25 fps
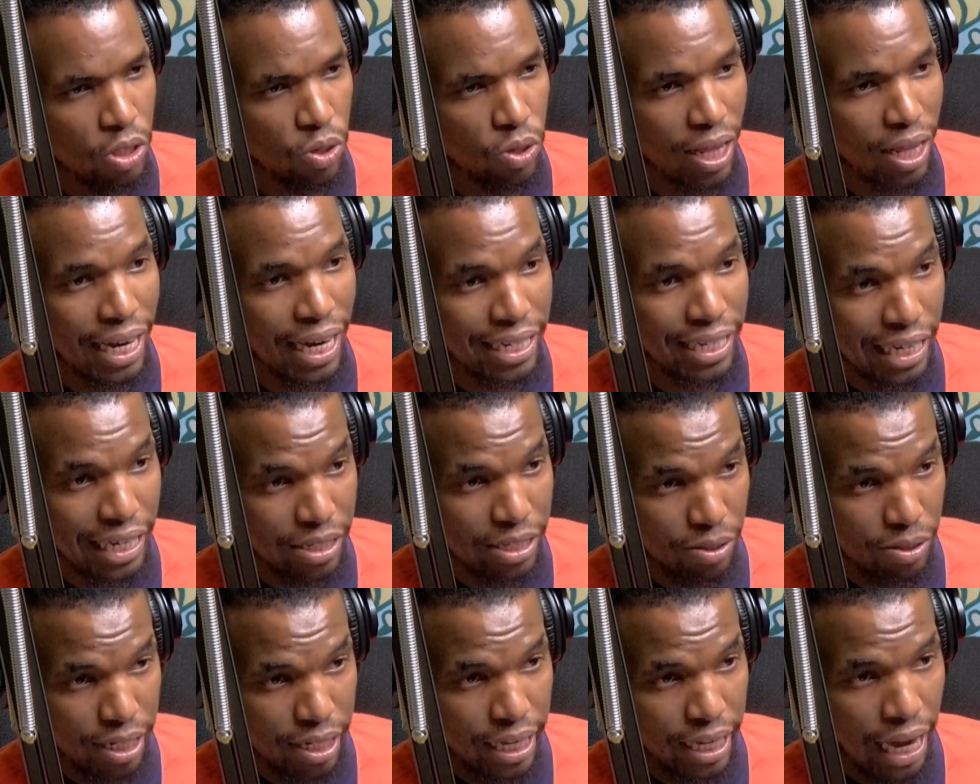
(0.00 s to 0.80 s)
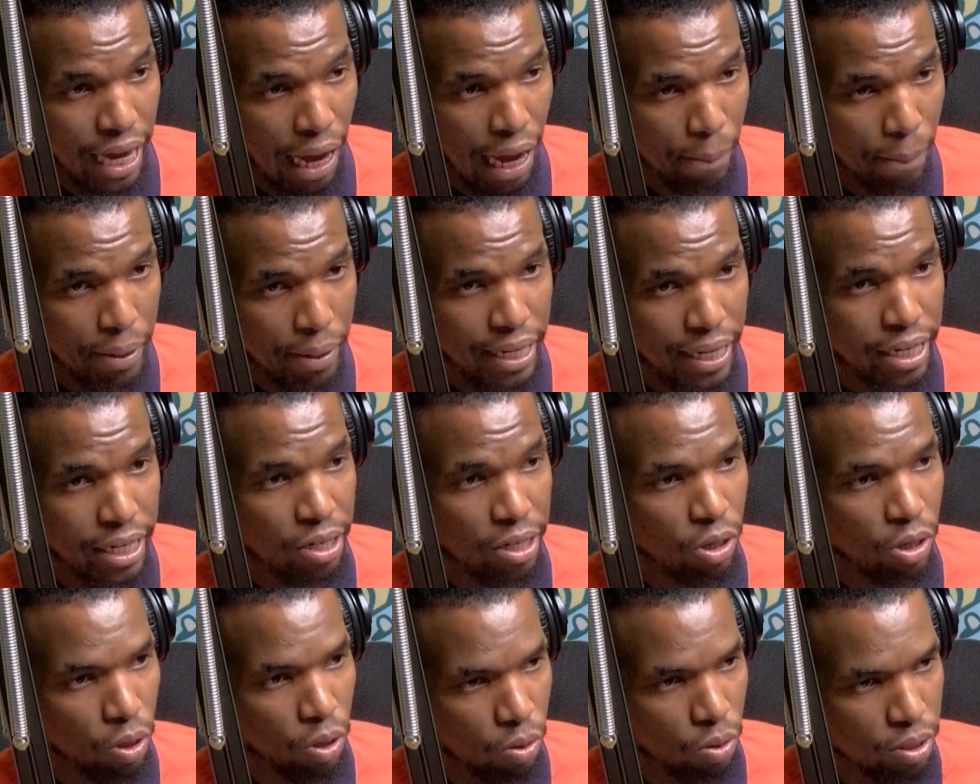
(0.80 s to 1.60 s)
So that has already happened
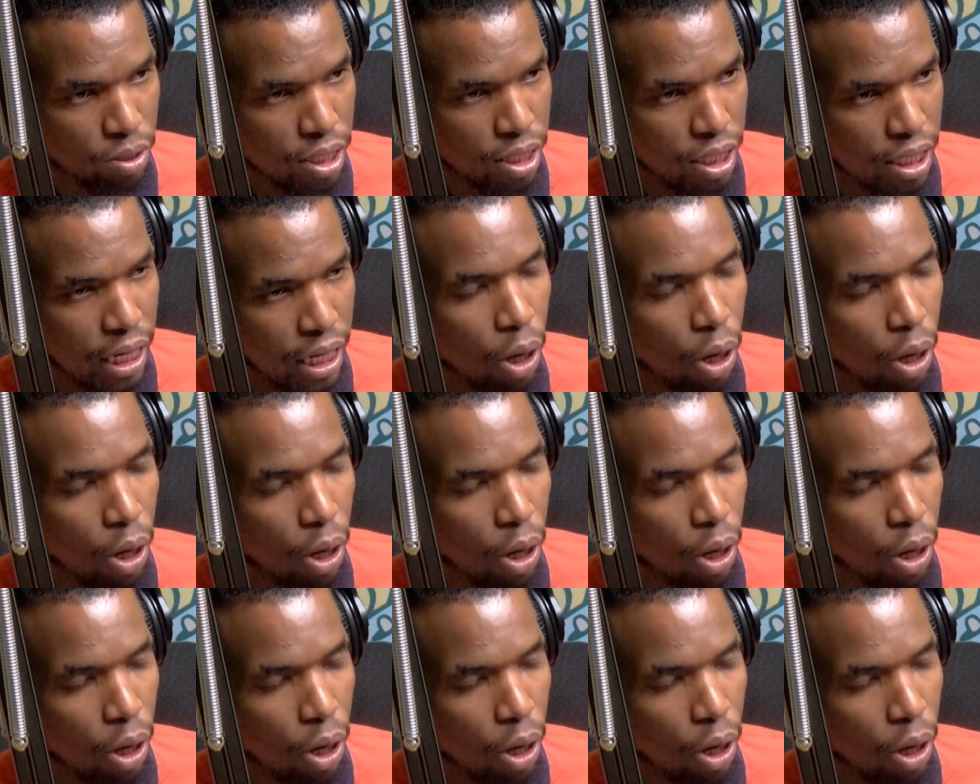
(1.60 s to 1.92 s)
and closed.